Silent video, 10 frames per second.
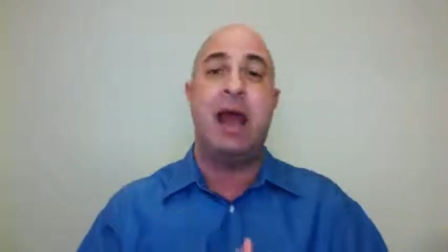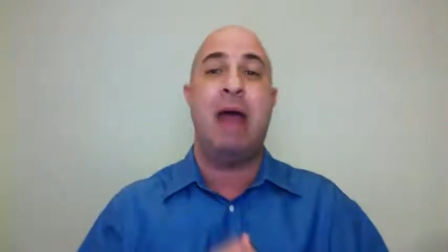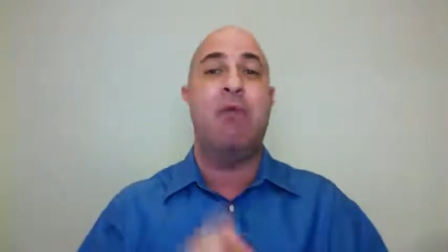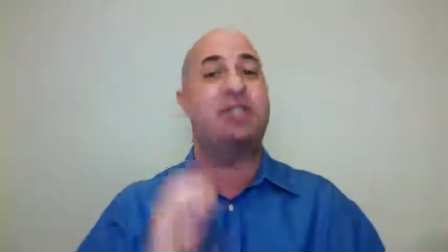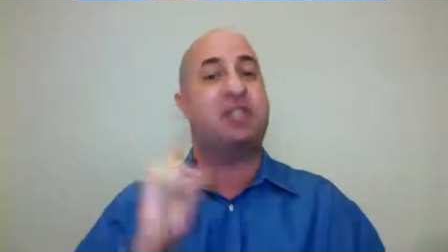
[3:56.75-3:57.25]

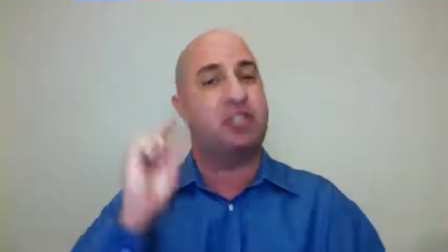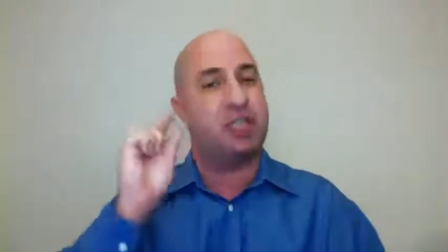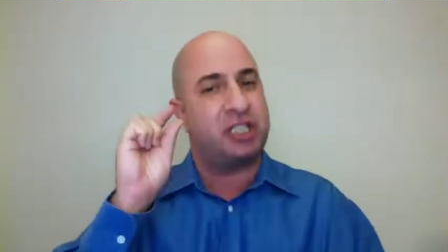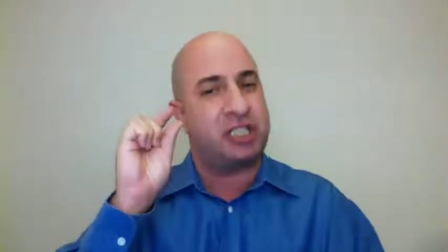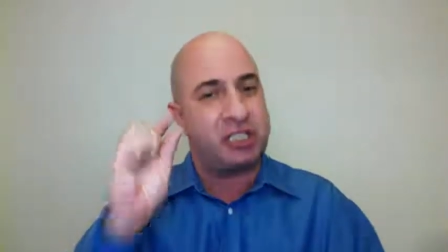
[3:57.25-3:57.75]
and with such
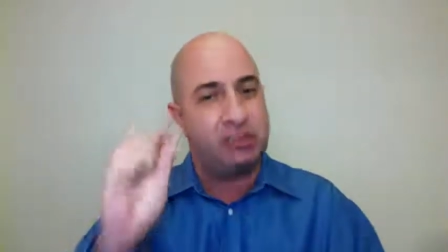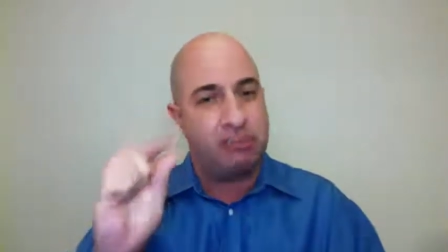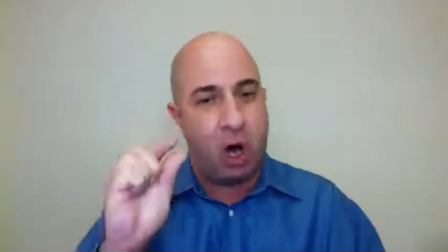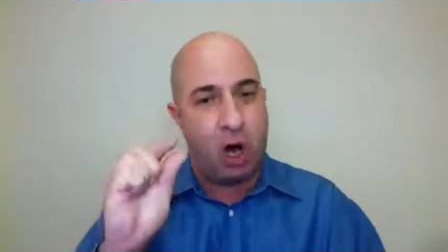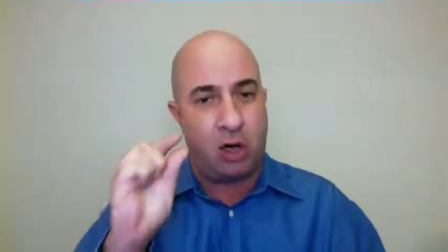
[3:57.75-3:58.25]
a
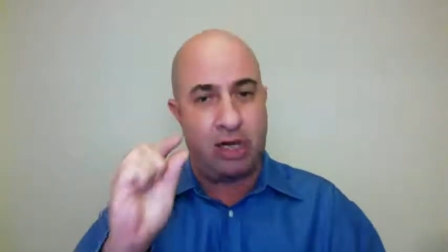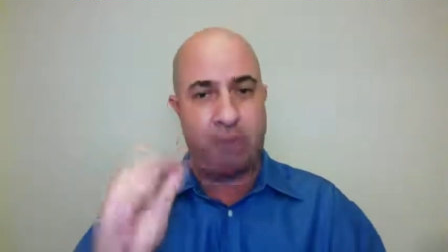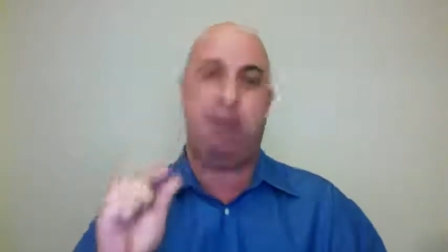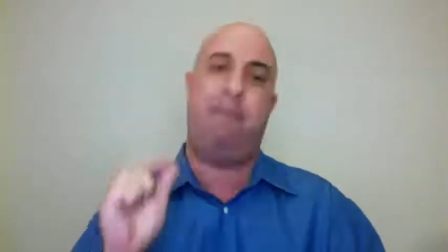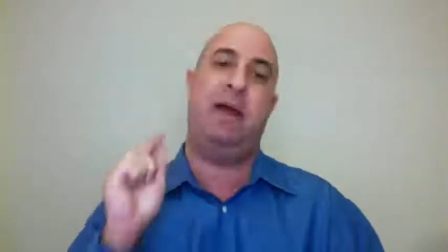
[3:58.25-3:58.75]
small
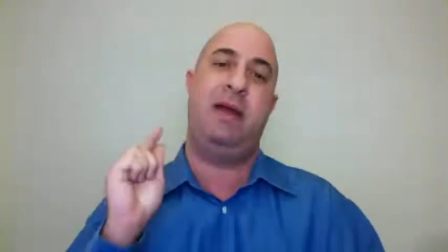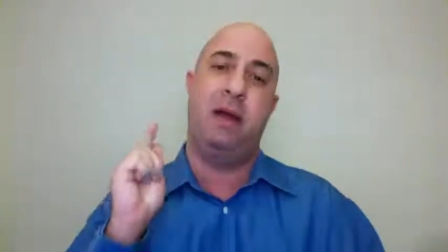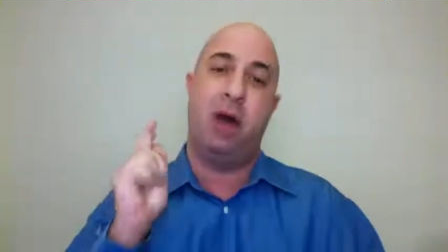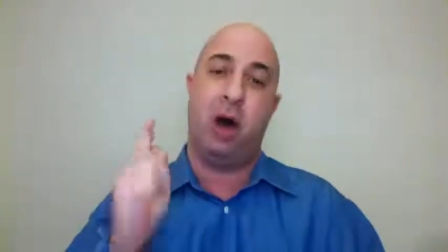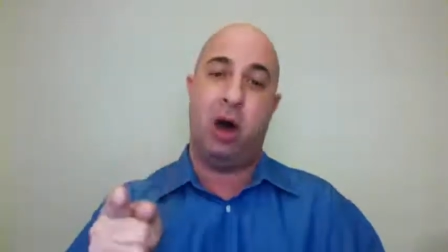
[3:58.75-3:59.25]
commitment
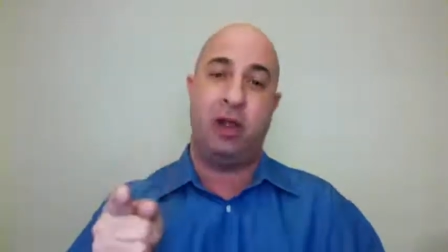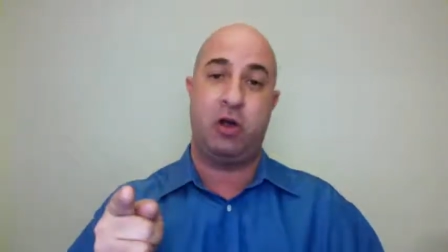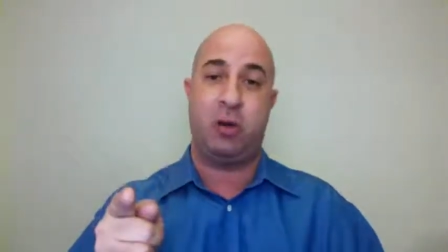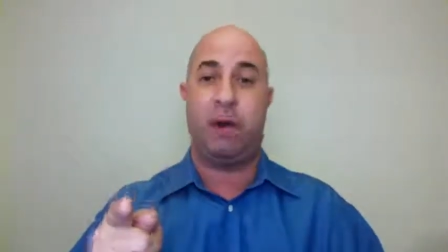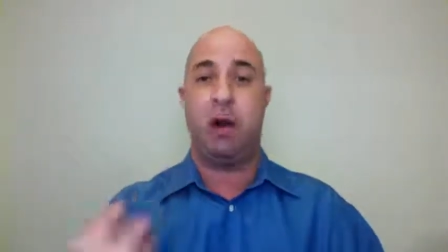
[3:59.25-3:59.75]
on
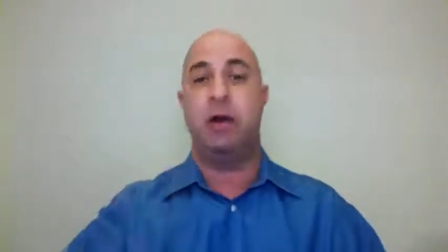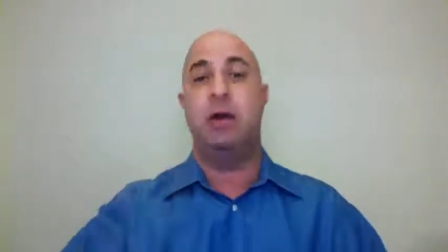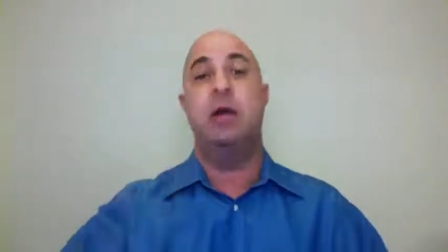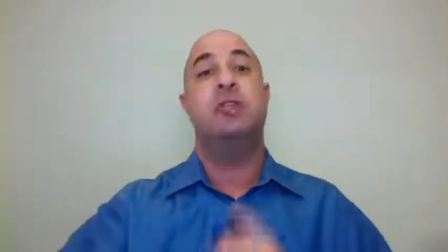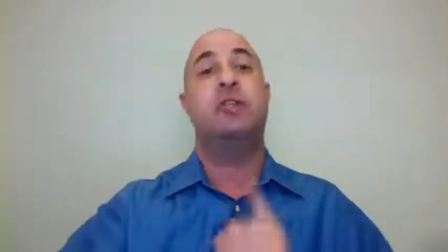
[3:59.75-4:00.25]
your
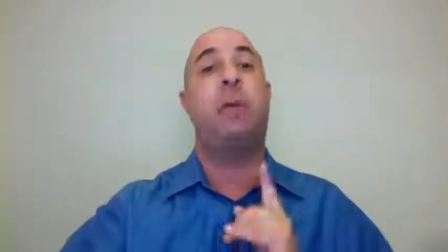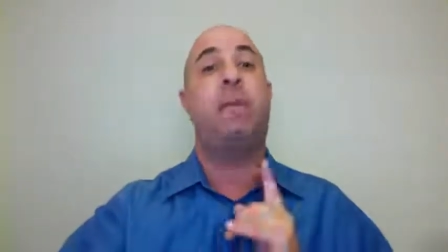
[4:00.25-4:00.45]
part. So